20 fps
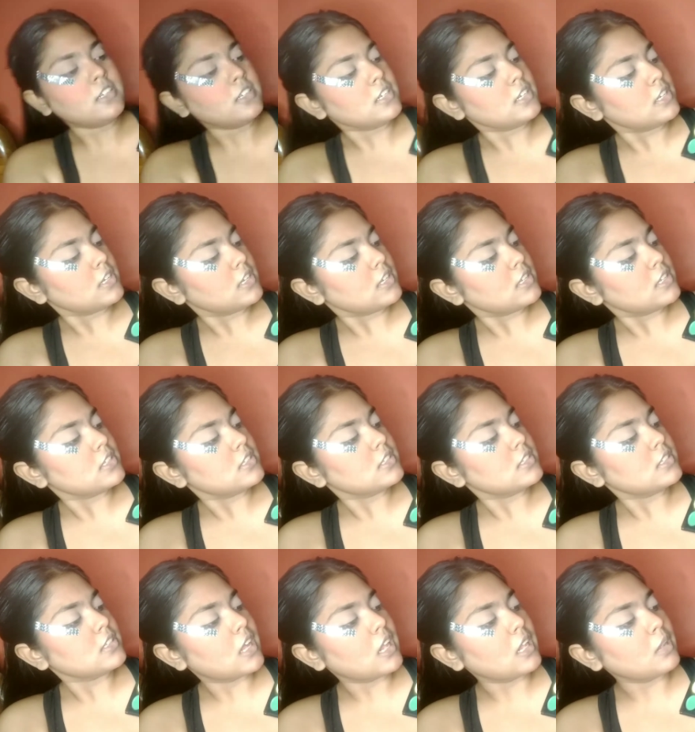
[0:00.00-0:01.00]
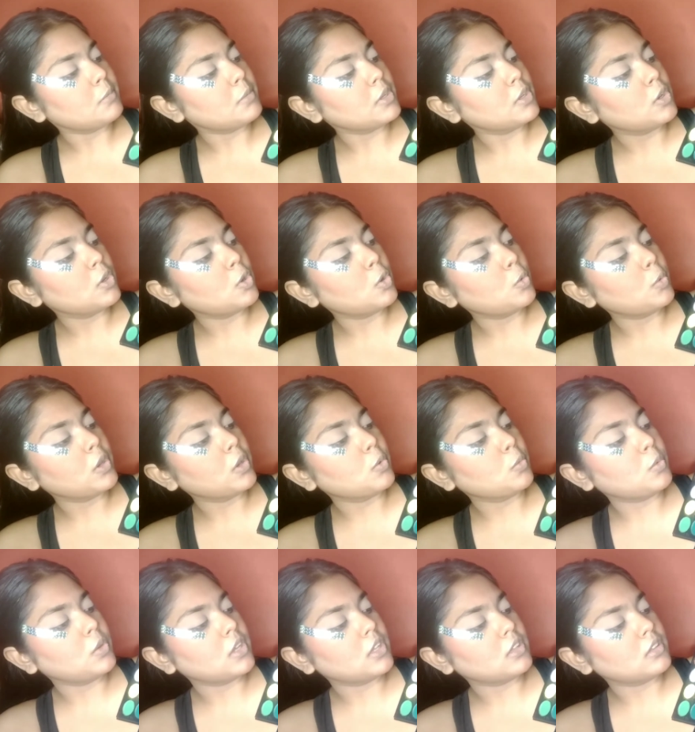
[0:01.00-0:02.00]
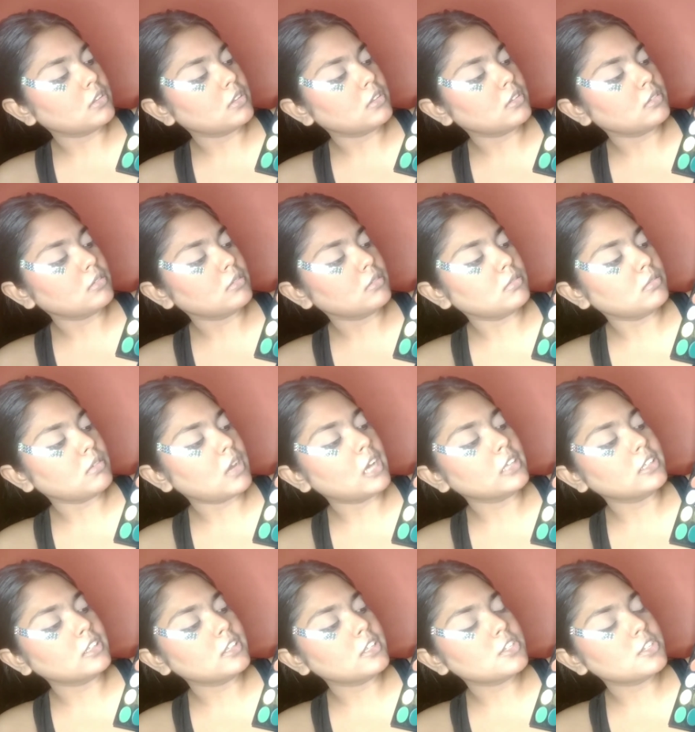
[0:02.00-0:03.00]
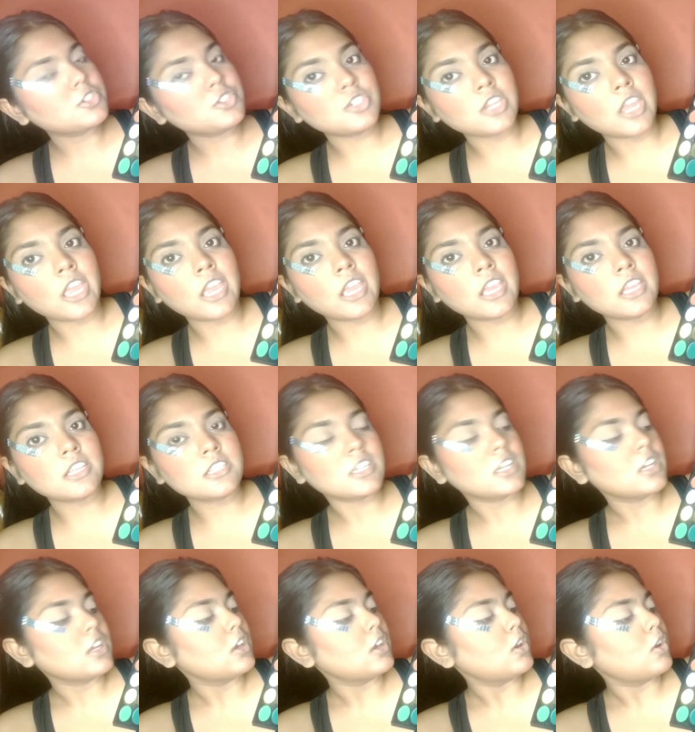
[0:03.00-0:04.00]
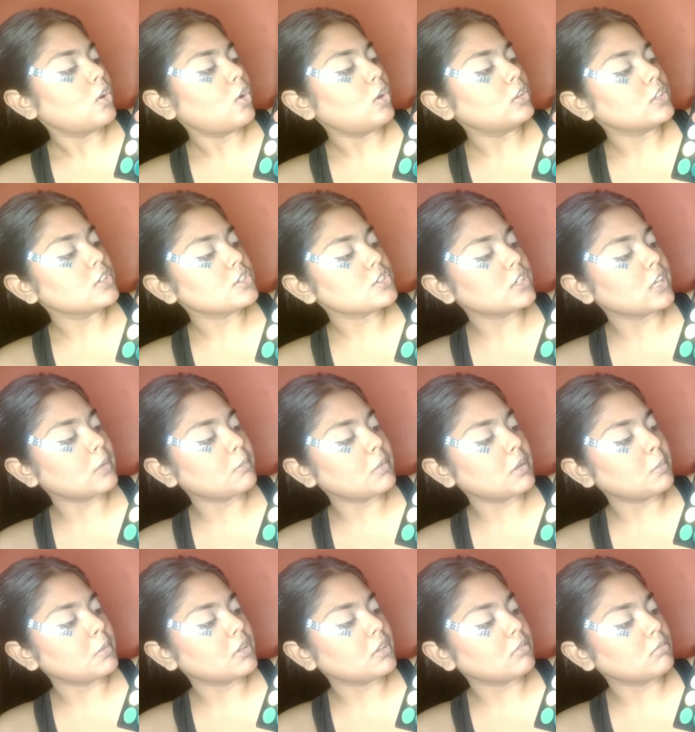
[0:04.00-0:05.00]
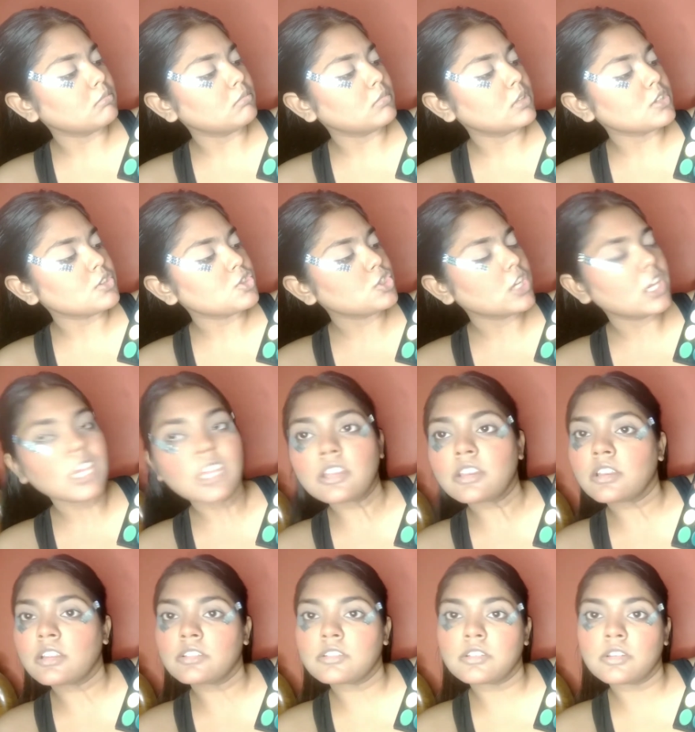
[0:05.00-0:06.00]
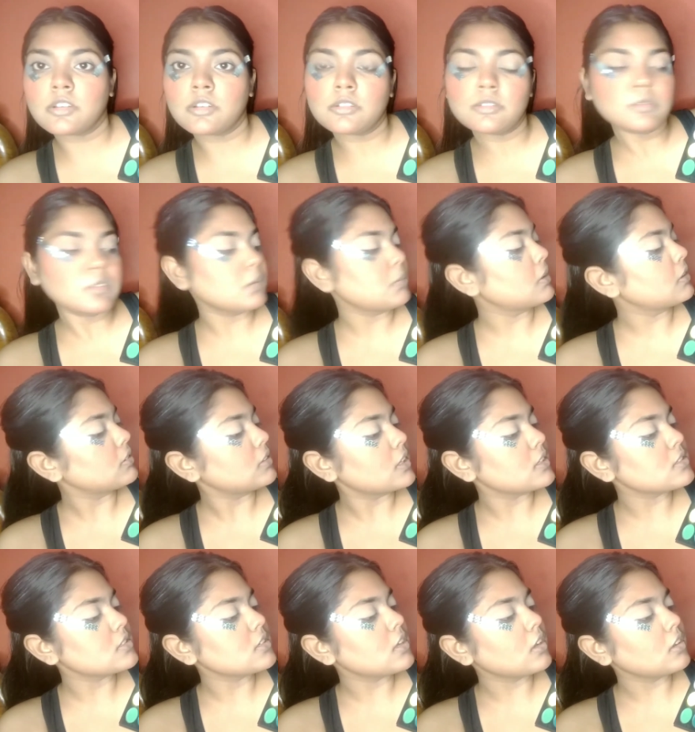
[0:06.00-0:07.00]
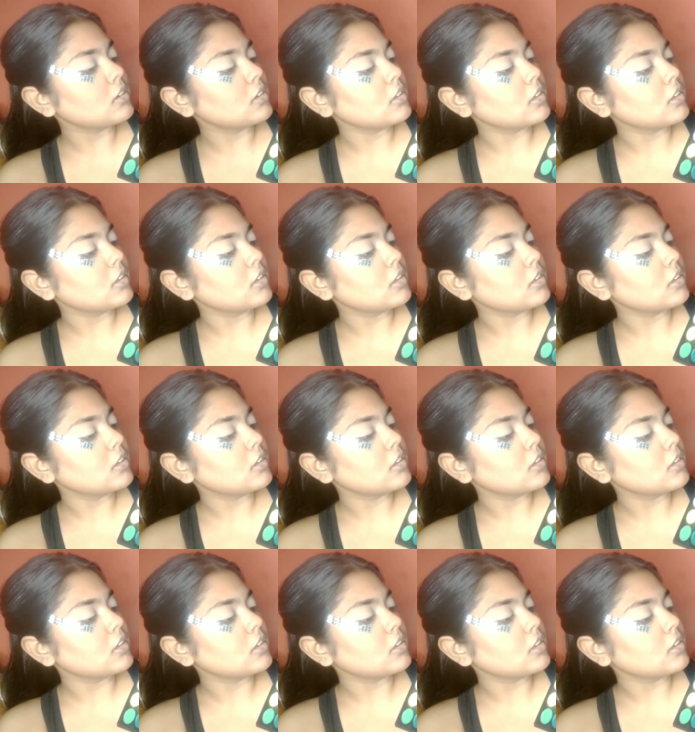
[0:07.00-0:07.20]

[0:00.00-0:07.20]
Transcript: is. I'll be going with either this shade or this shade, maybe this shade. So come on, let's start.